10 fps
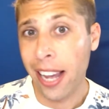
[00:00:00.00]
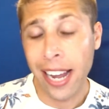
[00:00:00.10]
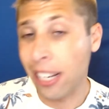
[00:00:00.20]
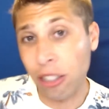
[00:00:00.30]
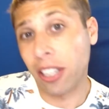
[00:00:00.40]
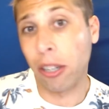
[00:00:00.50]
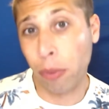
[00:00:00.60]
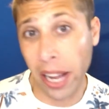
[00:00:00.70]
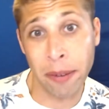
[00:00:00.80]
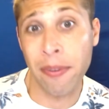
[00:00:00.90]
It's just like a
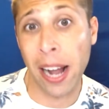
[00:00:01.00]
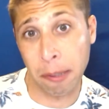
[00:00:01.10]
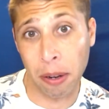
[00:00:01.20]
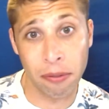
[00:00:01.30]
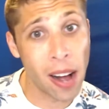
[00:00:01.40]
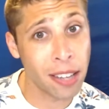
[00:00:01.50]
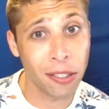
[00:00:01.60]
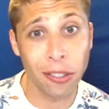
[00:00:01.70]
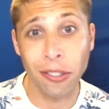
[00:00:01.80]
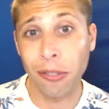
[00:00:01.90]
random fact about
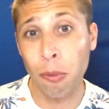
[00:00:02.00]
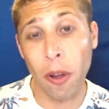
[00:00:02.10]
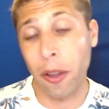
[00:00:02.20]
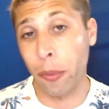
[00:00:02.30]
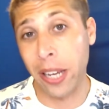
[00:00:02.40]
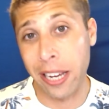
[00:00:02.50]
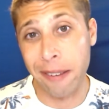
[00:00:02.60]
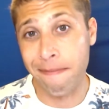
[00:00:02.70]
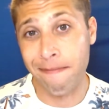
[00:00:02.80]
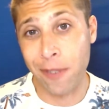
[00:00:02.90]
fossils, one that we
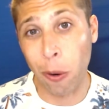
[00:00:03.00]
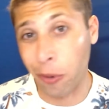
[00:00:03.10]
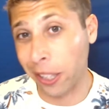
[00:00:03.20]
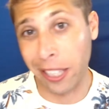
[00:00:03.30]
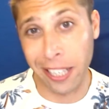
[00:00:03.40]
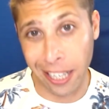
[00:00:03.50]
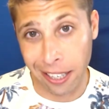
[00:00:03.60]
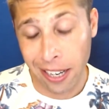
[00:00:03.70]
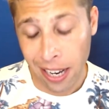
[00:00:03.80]
don't really need.